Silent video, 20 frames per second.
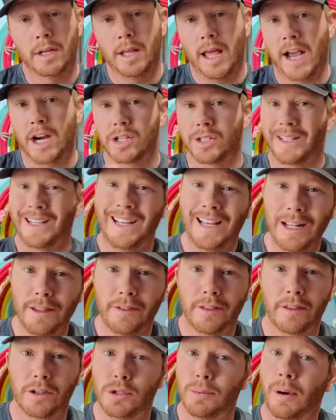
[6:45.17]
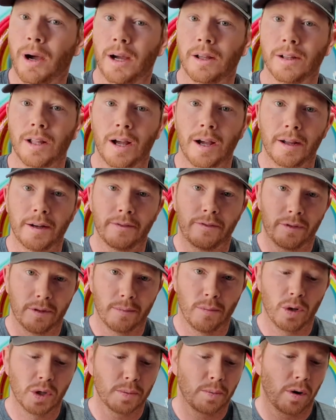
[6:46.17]
Actually anything that you buy online, for the
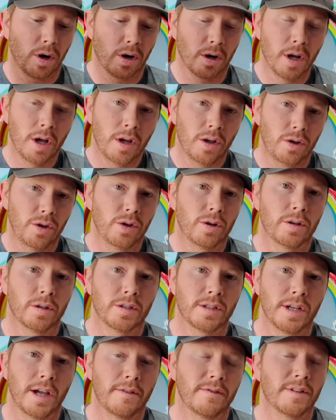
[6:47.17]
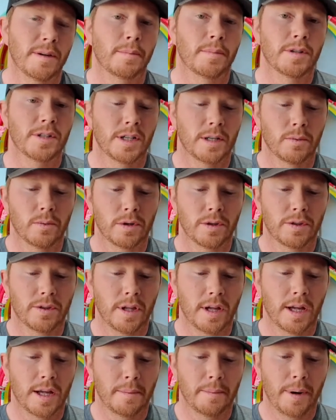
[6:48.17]
most part, you can save 10% with
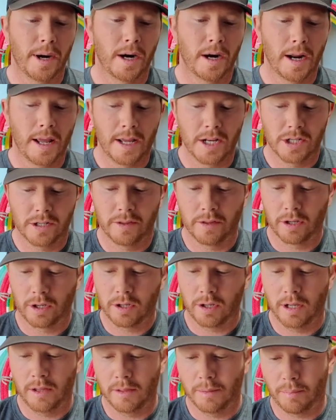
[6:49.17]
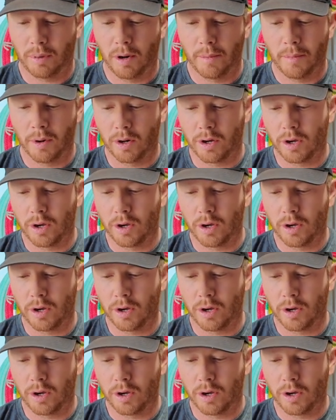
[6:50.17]
Barrett H in the promo